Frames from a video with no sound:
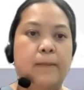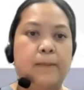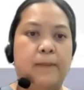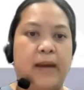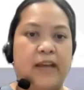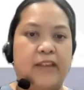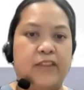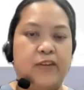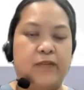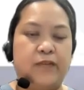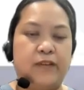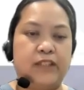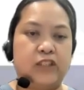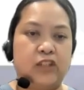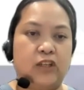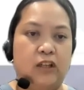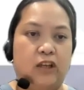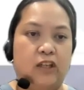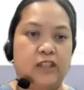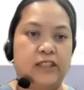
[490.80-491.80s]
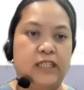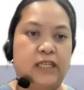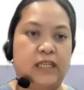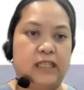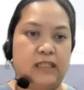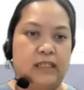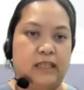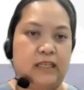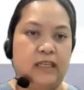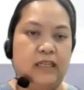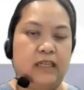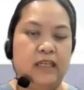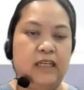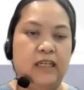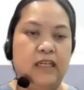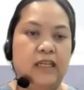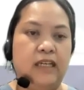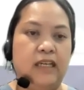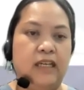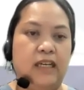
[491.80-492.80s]
Pathophysiologically,
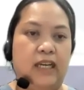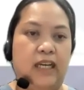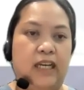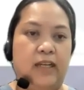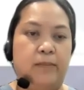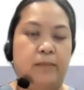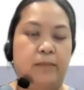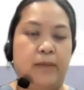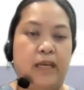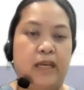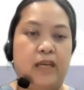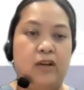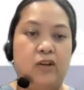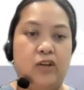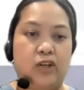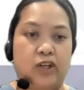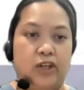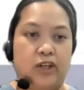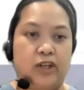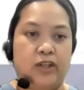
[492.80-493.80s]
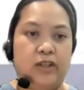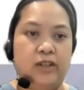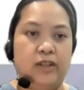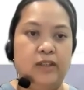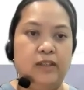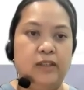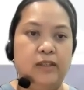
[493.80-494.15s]
it may occur